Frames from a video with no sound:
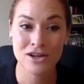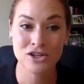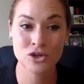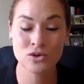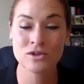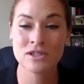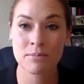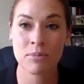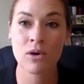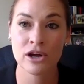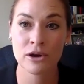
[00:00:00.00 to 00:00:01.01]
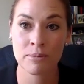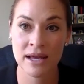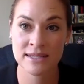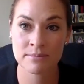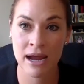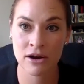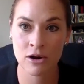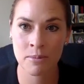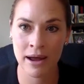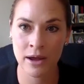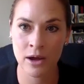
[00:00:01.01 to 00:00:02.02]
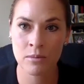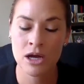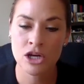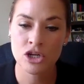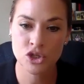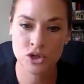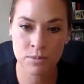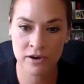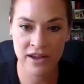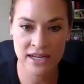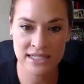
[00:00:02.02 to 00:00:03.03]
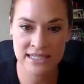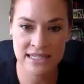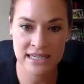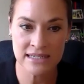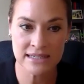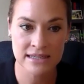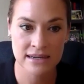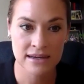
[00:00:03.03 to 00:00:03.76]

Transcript: to support your pet's microbiome to prevent disease.